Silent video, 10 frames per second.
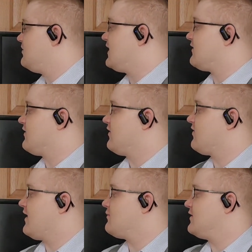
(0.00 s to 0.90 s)
Because of the
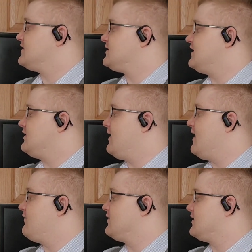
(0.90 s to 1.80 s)
same reason that you
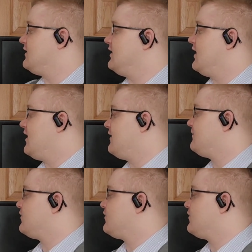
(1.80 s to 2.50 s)
have with the